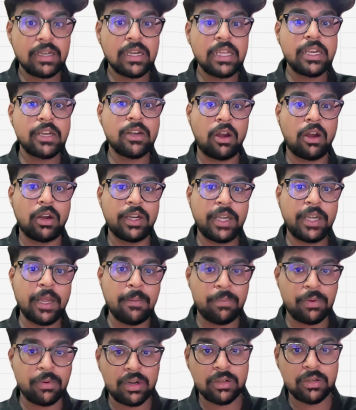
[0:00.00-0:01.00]
We lean
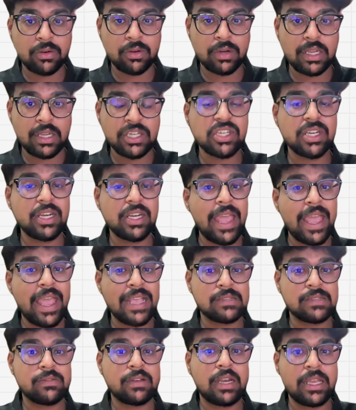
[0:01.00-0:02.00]
on temporal correlation
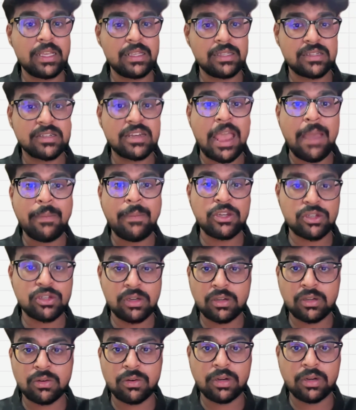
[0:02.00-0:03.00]
as well as
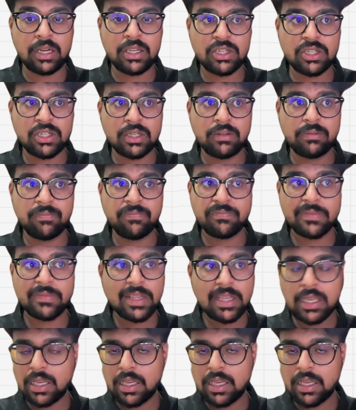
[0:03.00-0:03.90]
dimensional correlation.